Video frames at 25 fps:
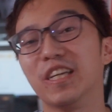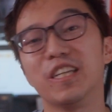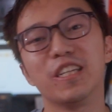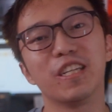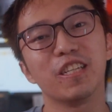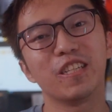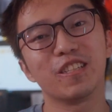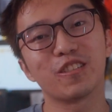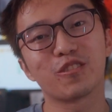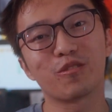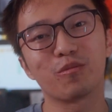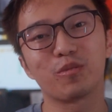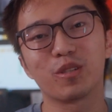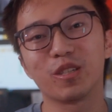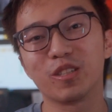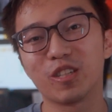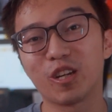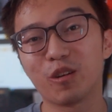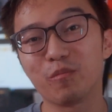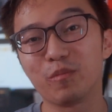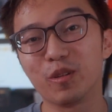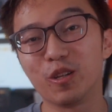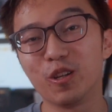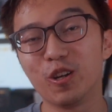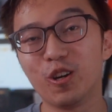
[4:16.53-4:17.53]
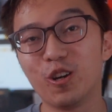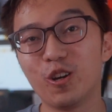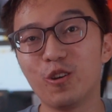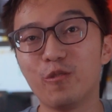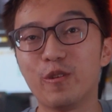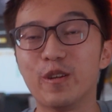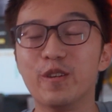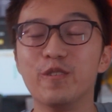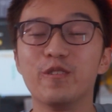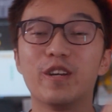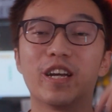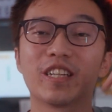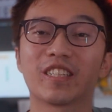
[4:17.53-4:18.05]
in the description down below
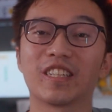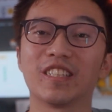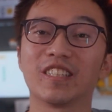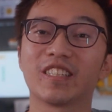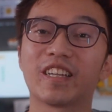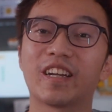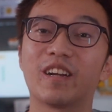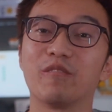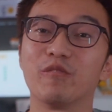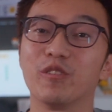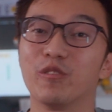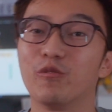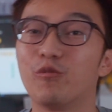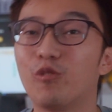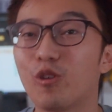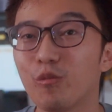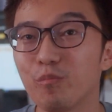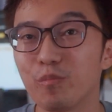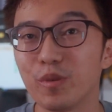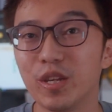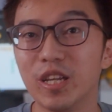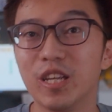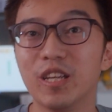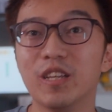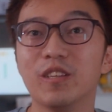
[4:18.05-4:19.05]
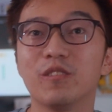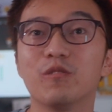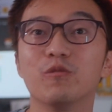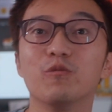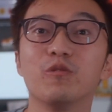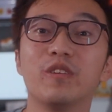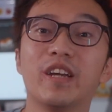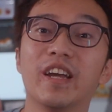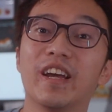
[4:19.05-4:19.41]
where you guys can sign up with Huobi to